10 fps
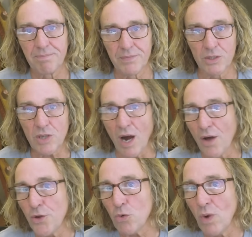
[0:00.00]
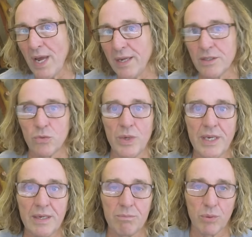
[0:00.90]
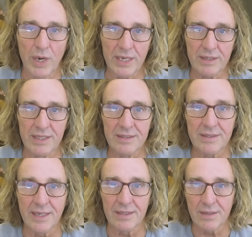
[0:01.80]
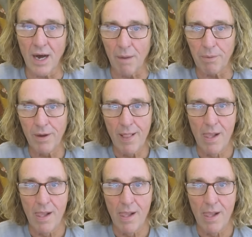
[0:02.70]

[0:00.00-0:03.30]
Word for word: There's other ways we can break these things up.